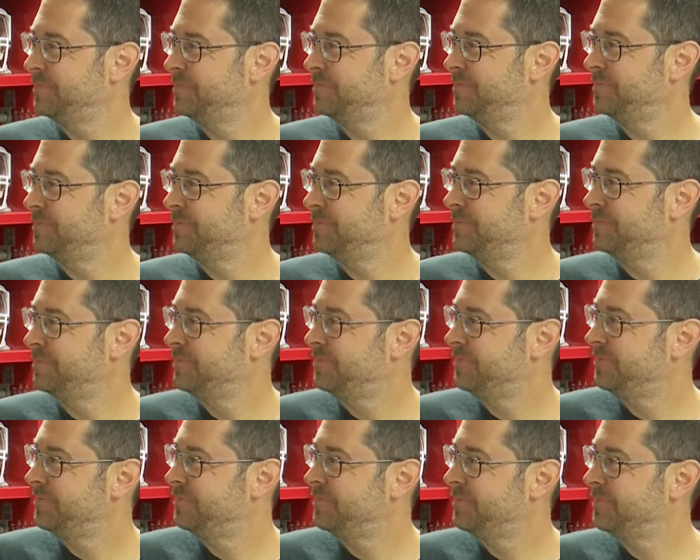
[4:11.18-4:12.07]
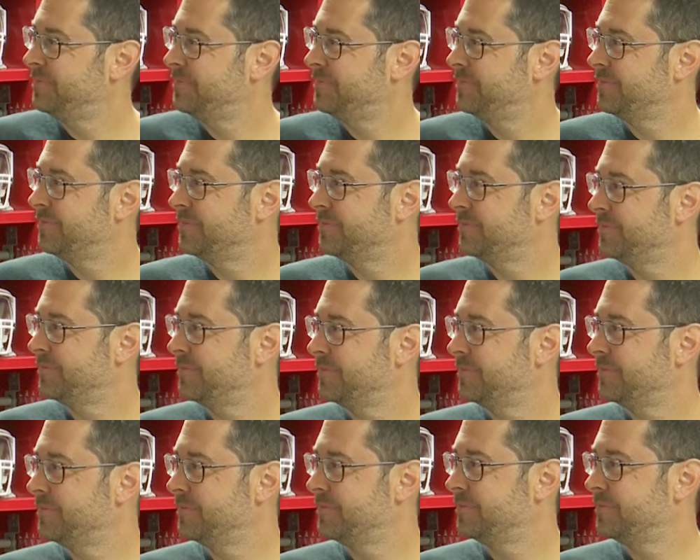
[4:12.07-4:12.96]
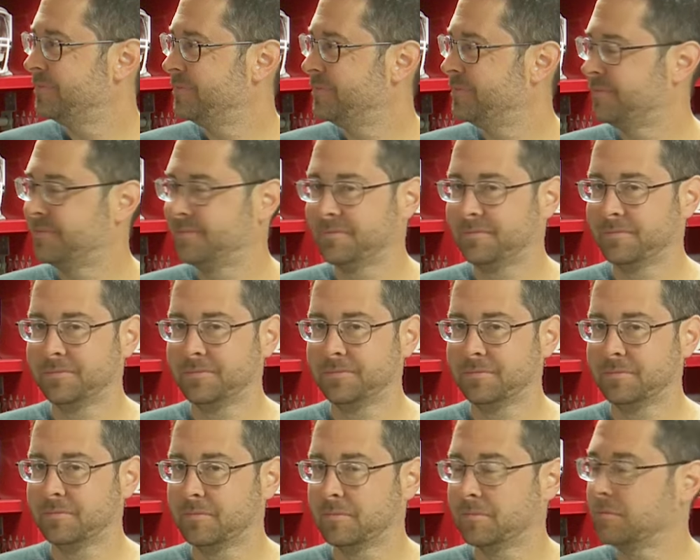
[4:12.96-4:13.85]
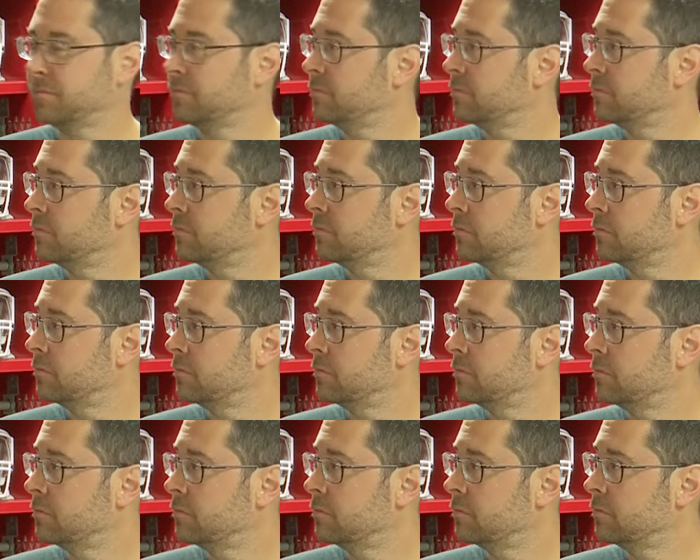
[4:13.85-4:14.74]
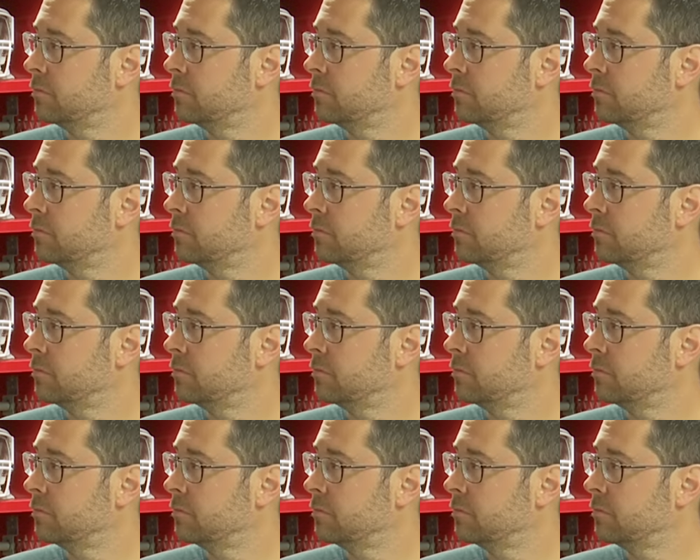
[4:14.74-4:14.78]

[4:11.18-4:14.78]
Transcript: (silent)